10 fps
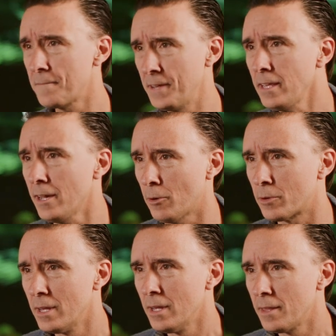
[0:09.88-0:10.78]
video.
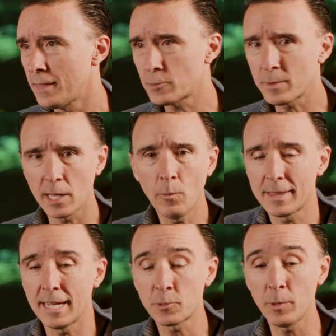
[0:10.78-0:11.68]
That's what they
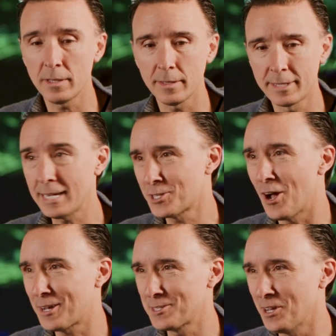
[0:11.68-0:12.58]
want. That's what
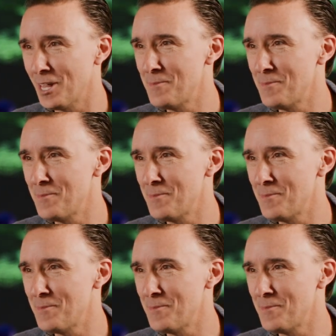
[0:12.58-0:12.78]
TikTok is all